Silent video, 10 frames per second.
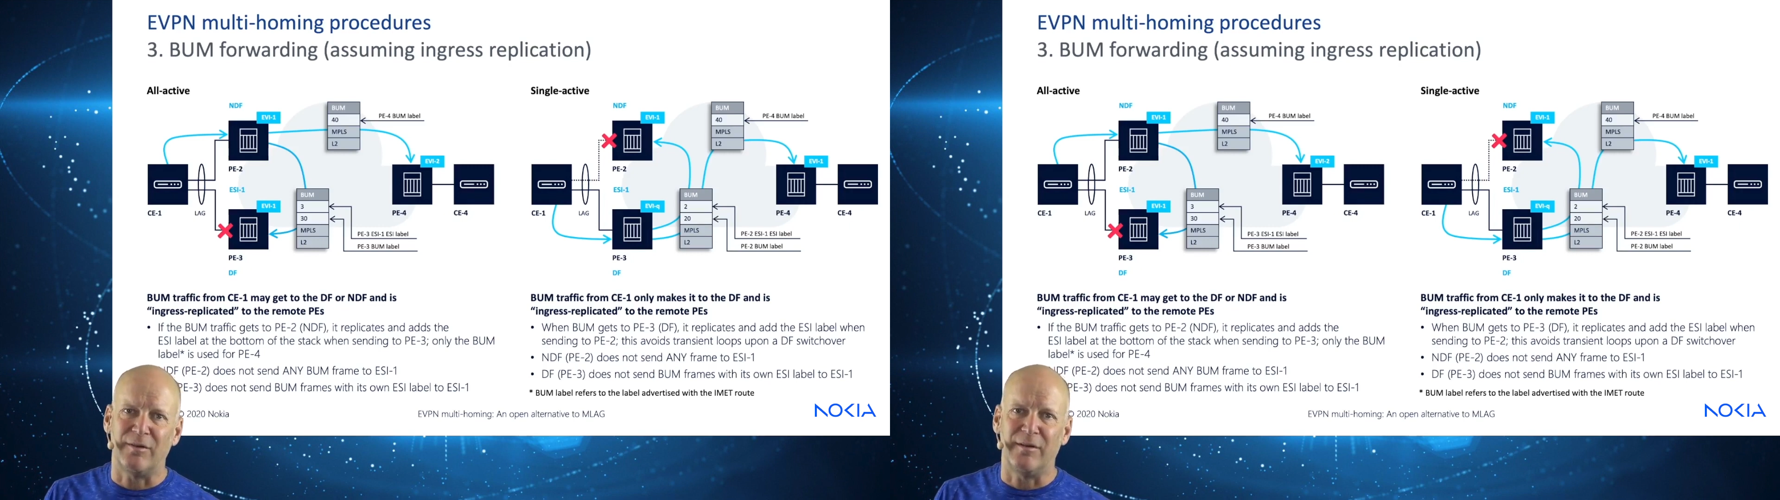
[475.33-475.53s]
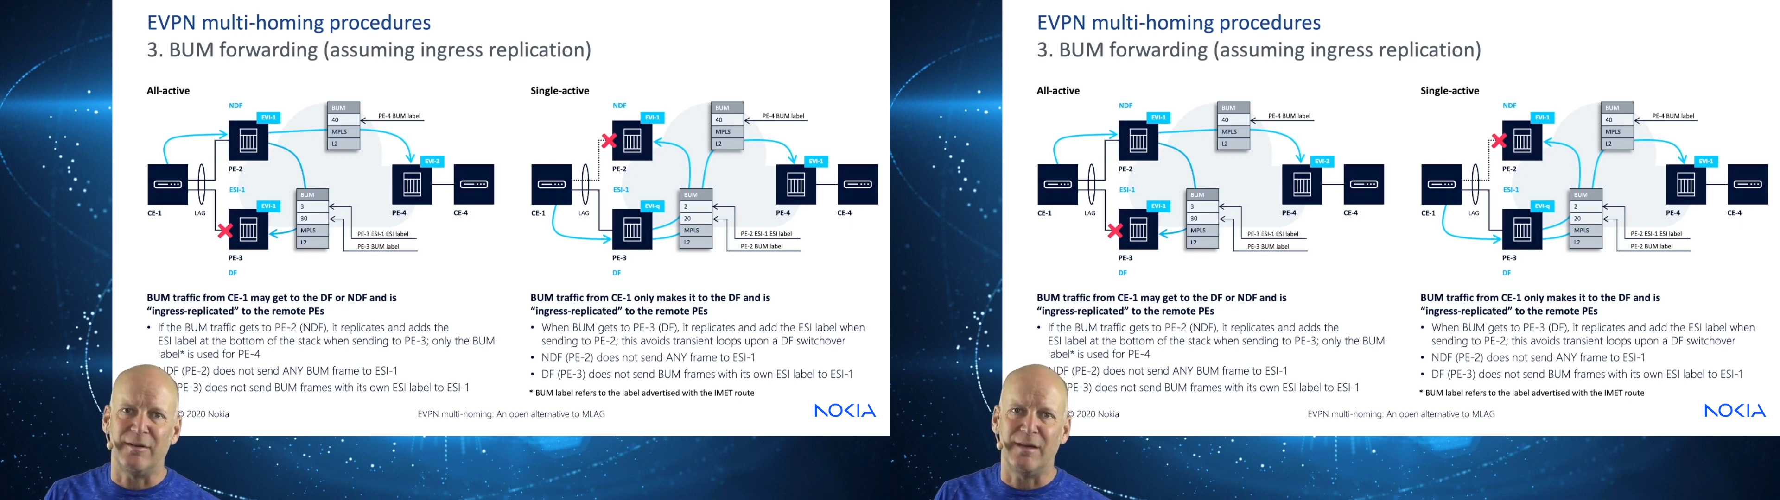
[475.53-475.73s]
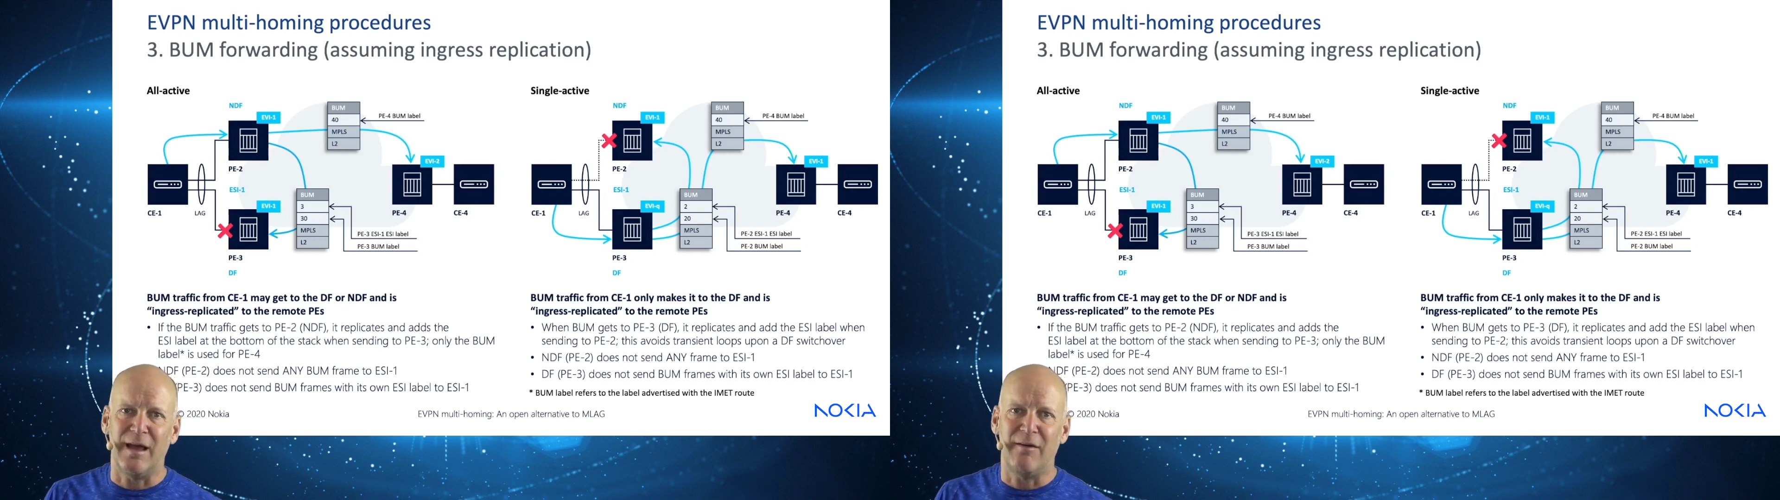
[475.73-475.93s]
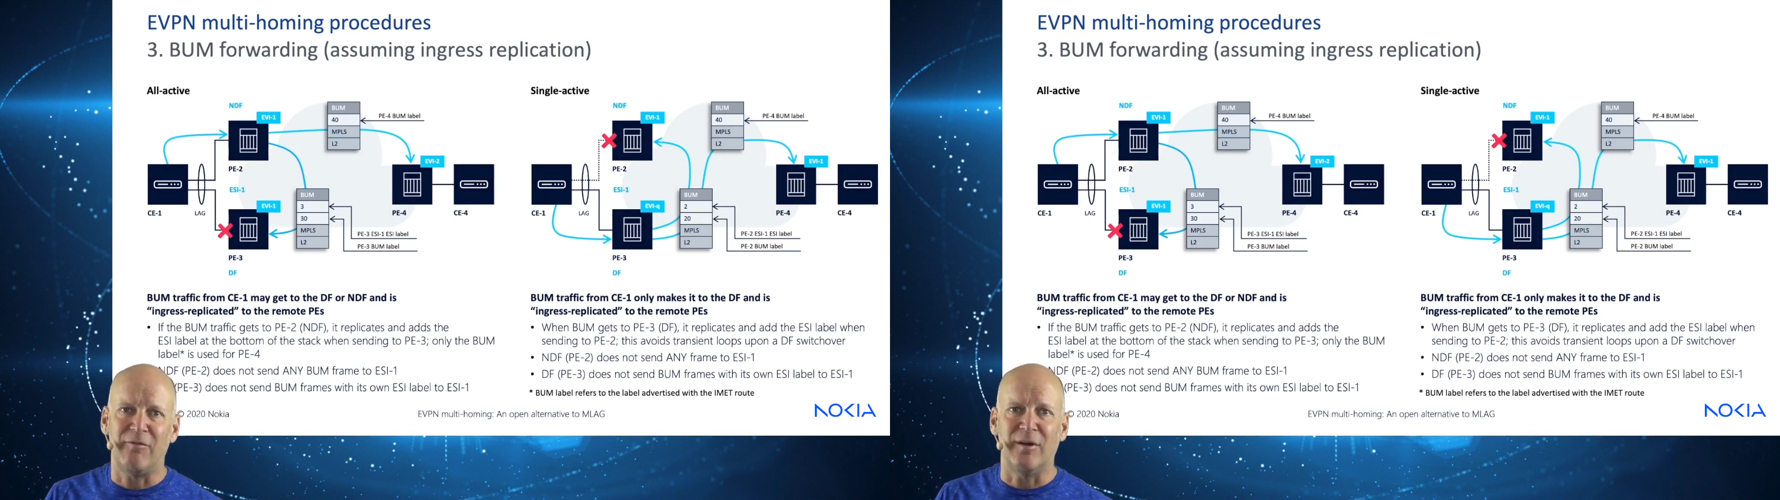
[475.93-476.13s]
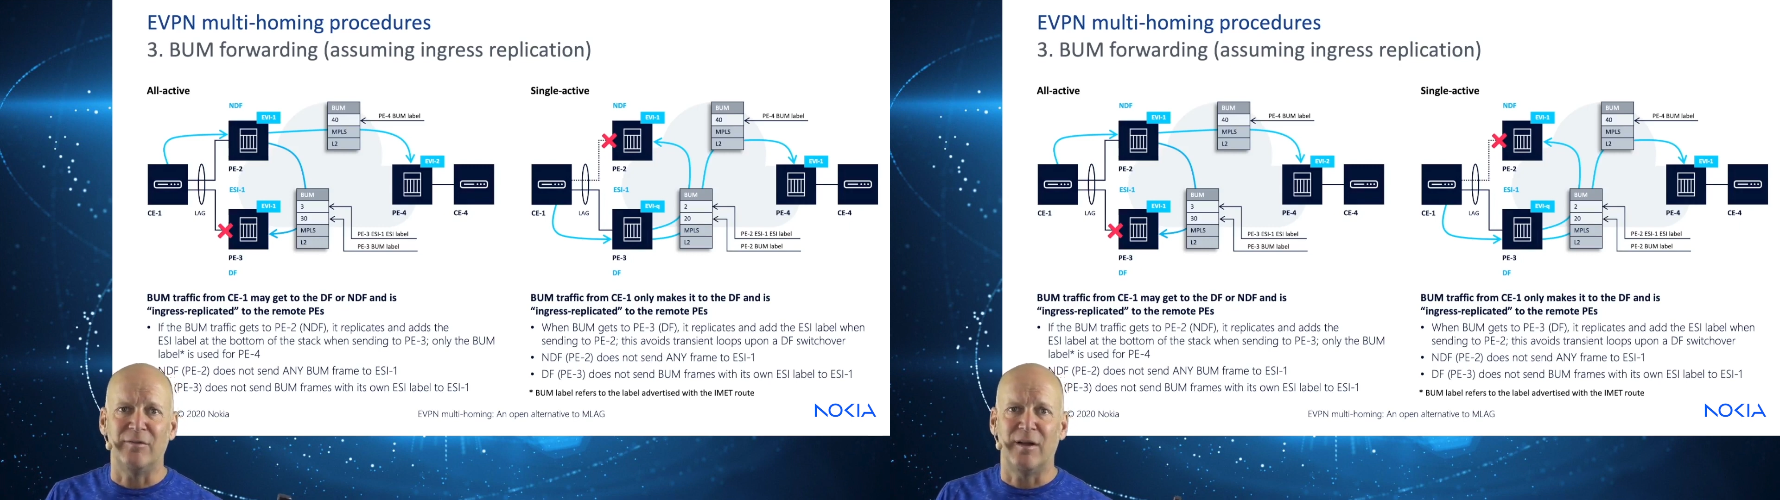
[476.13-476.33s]
to the
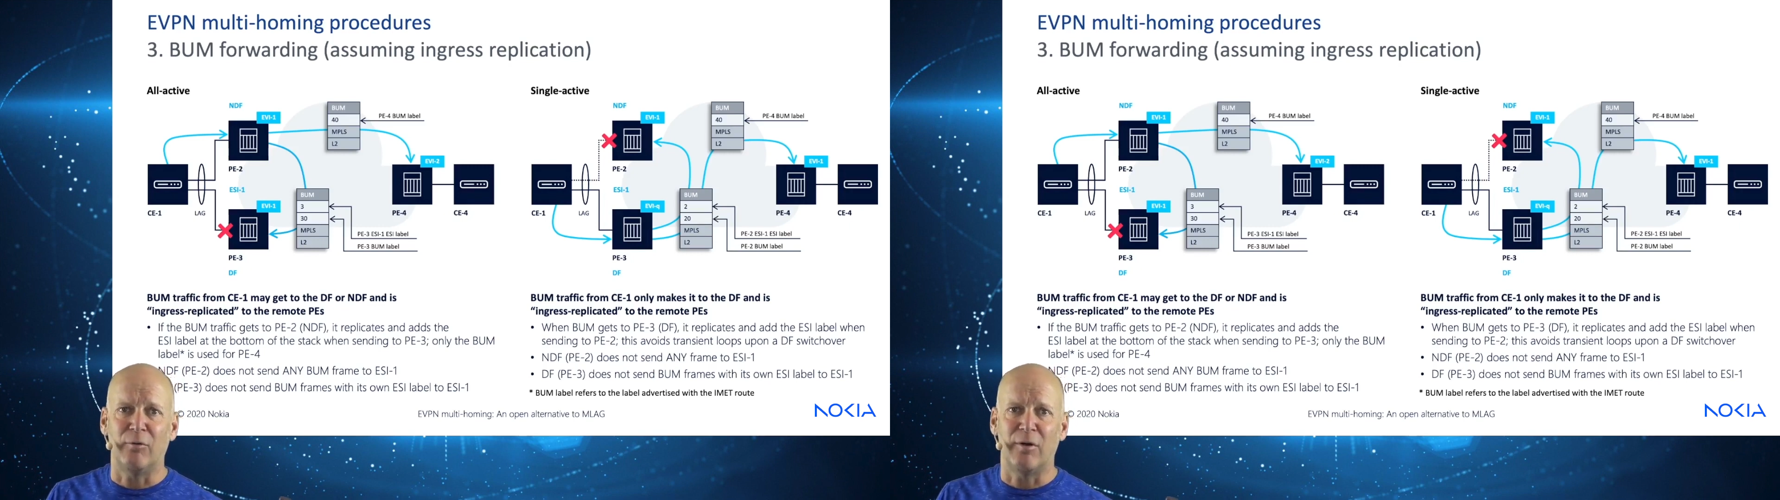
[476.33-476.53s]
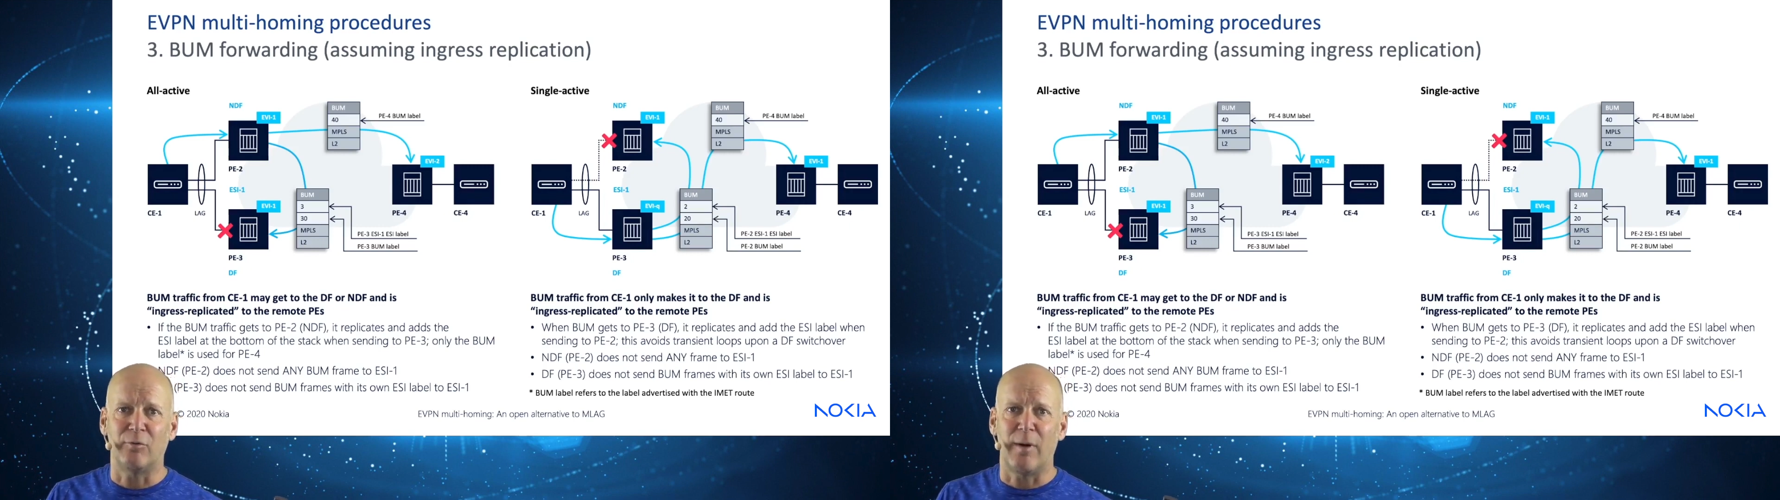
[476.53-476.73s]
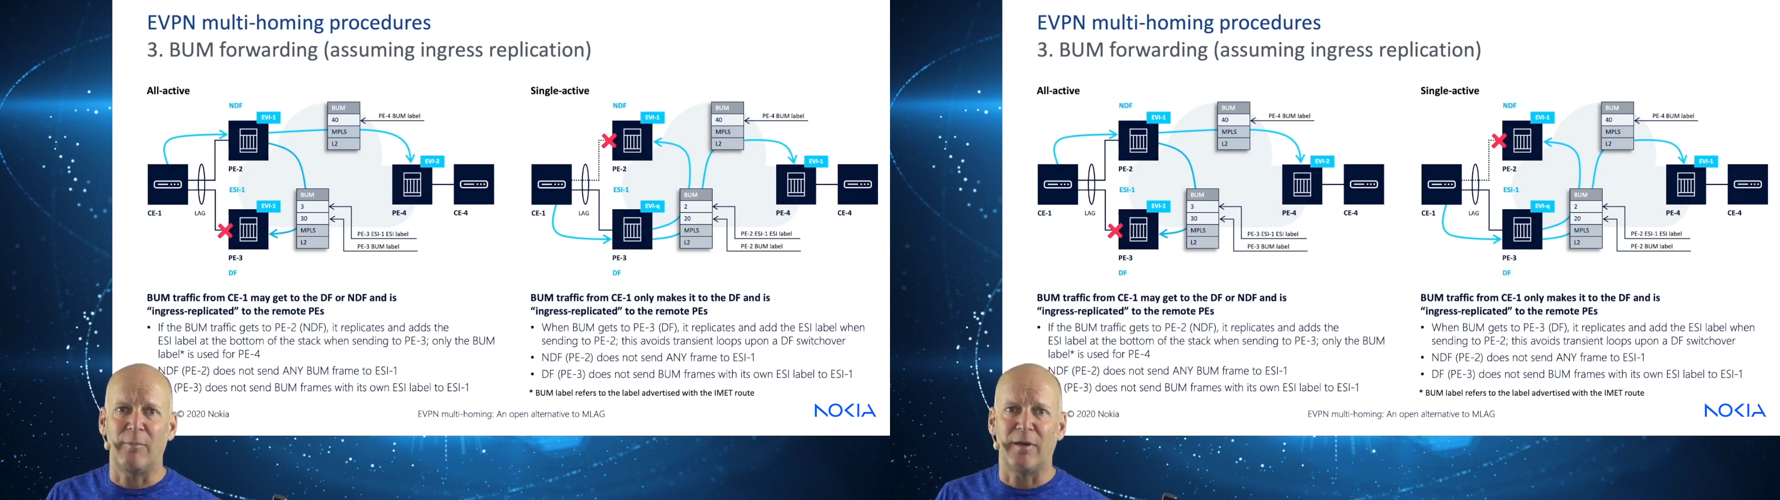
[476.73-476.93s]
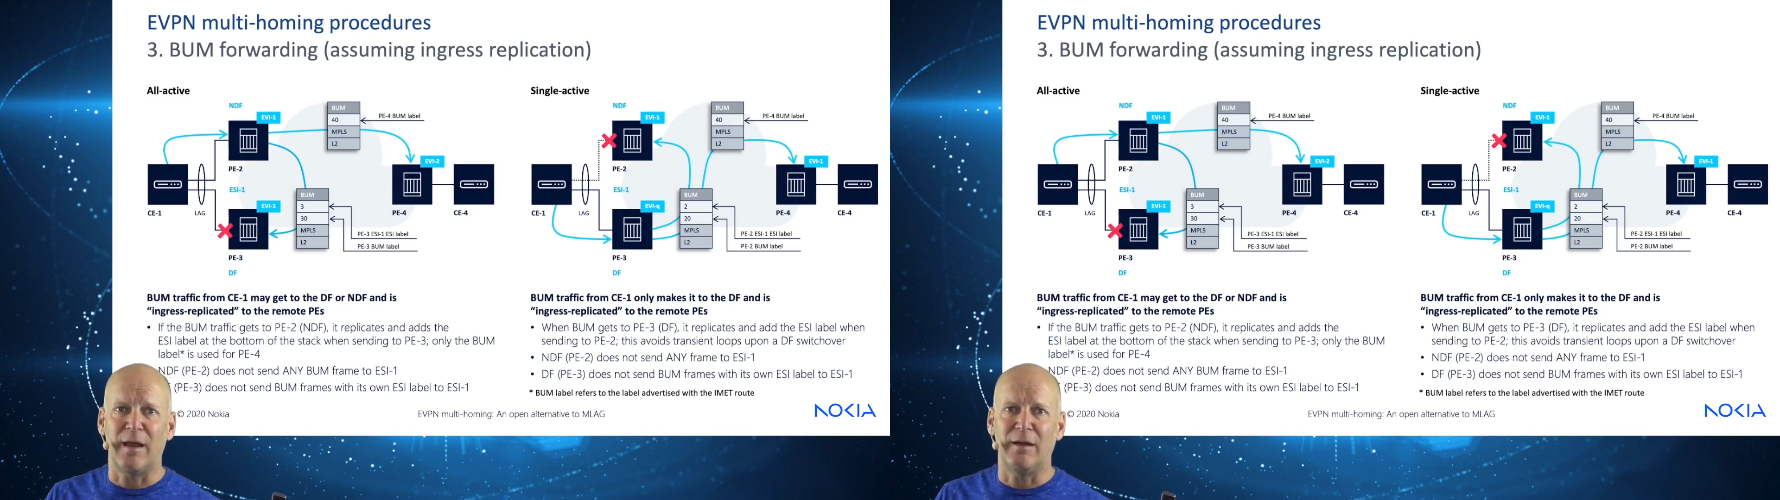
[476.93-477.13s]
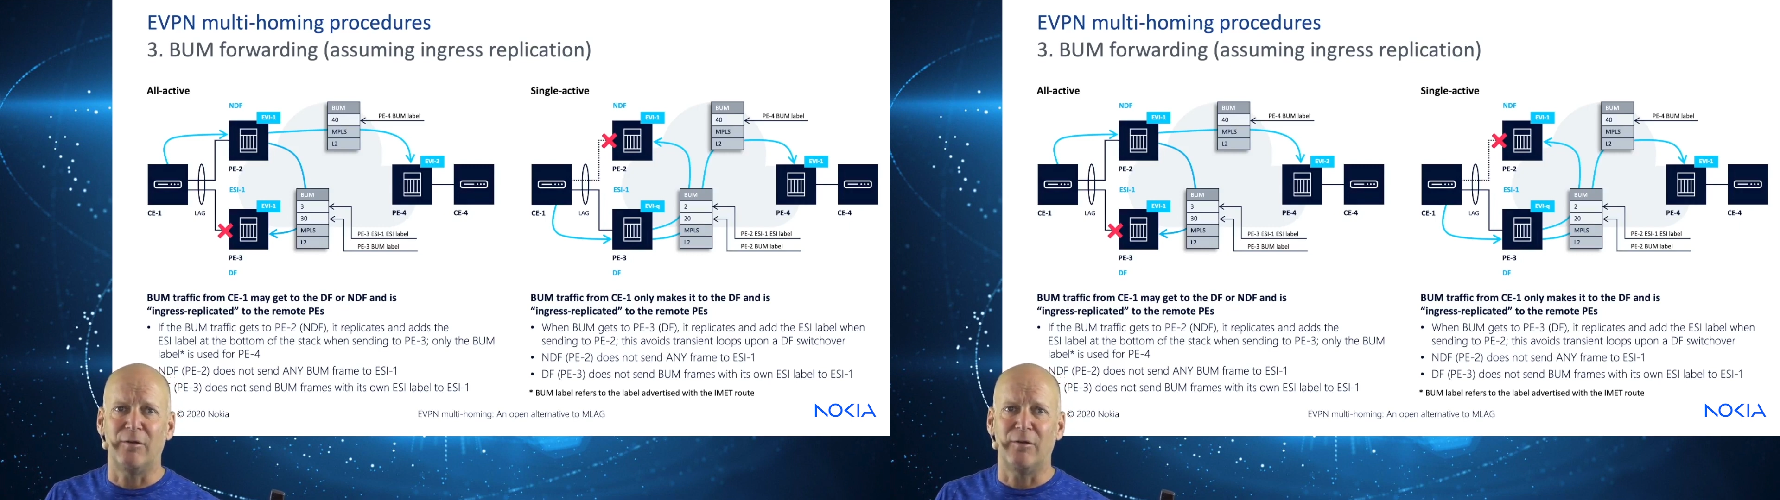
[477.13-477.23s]
DF and is ingress replicated